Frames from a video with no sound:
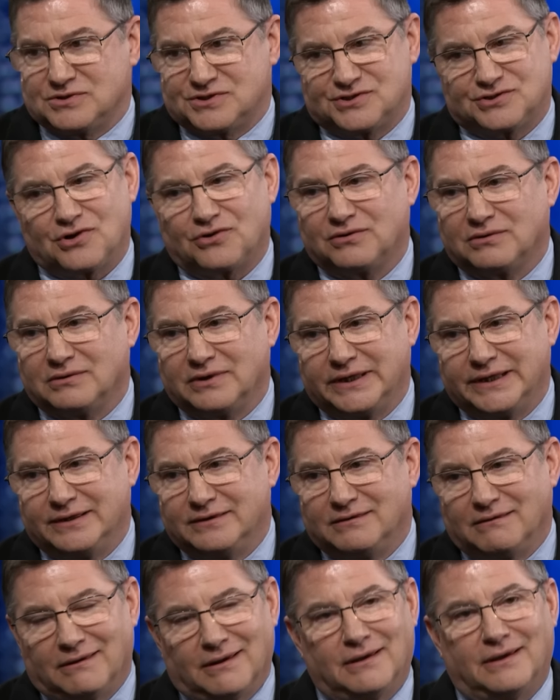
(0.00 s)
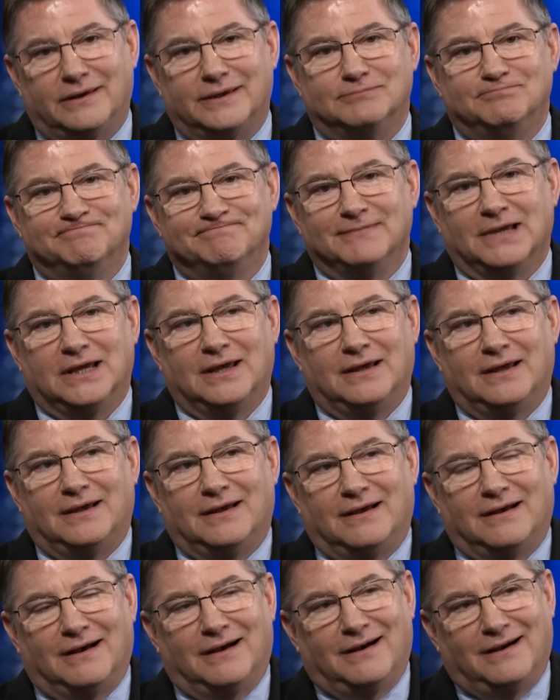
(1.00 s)
was certainly a
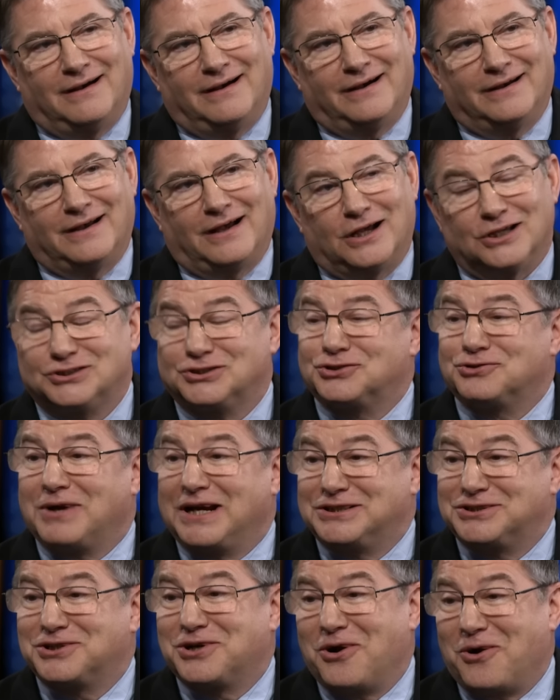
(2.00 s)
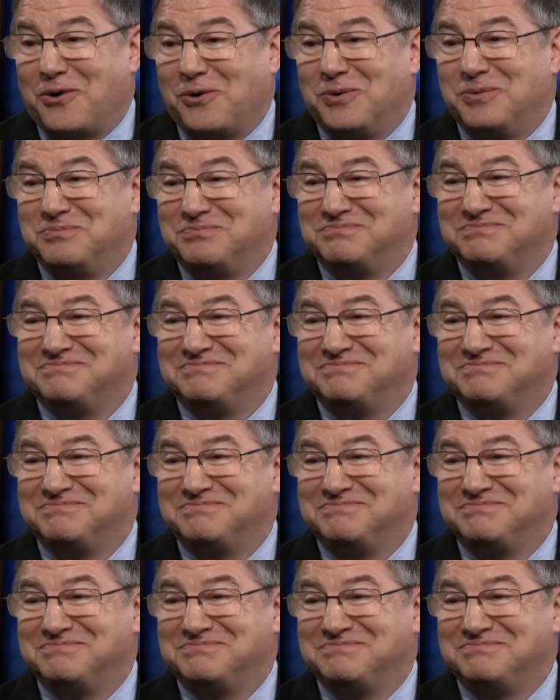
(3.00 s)
stretch goal.